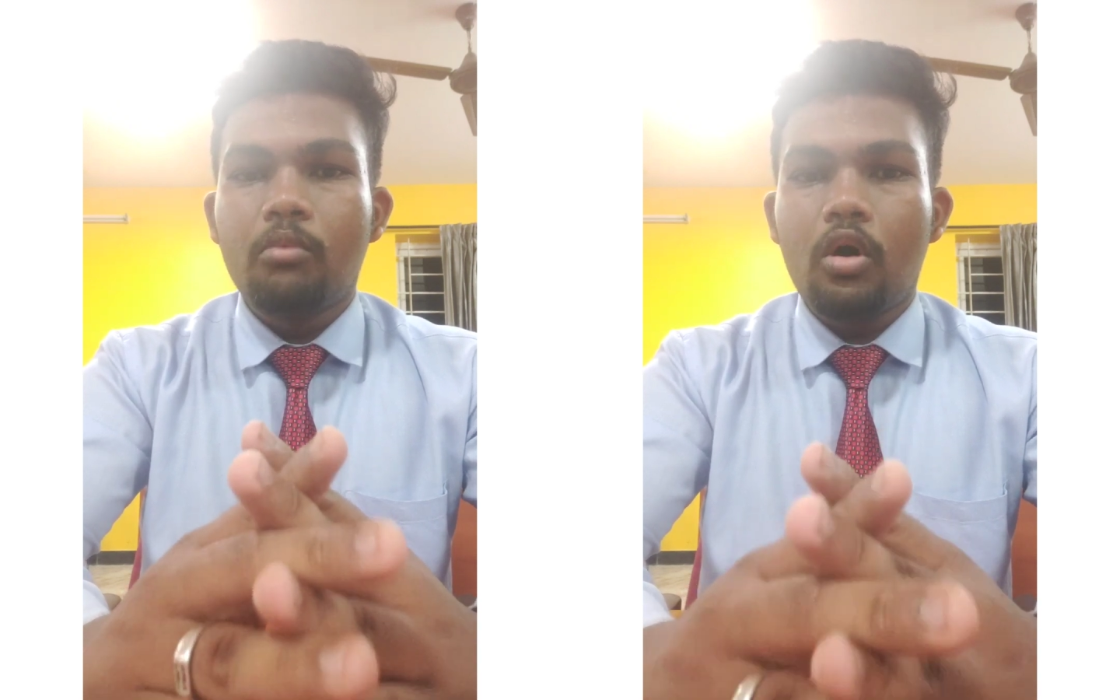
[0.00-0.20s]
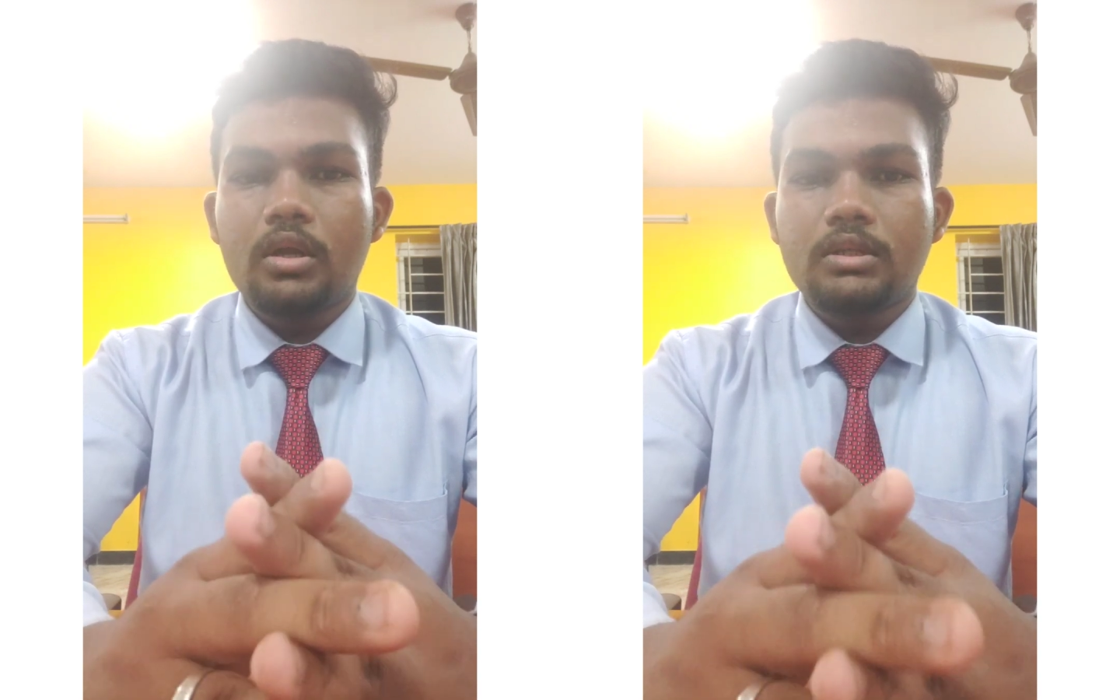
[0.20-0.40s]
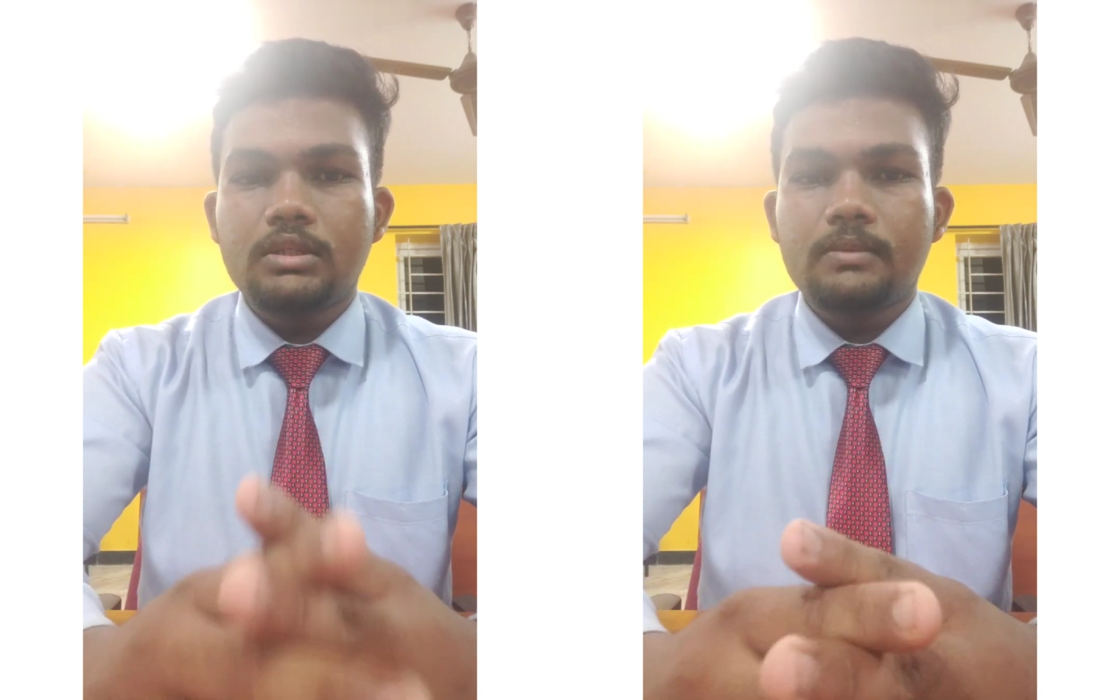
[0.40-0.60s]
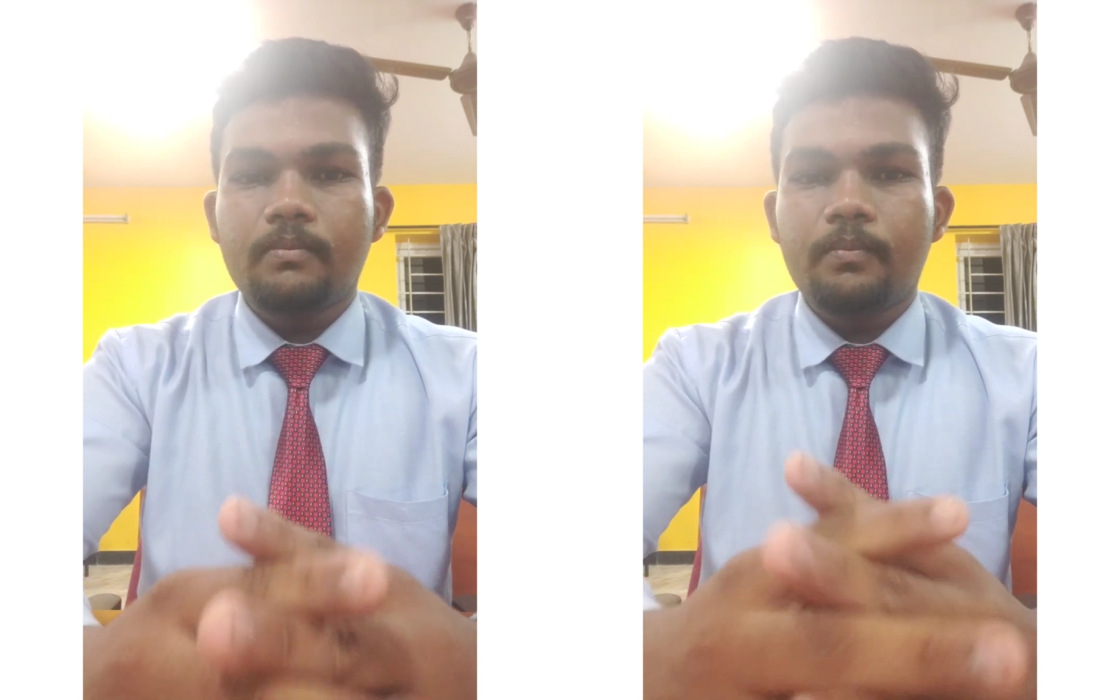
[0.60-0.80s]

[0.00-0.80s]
models.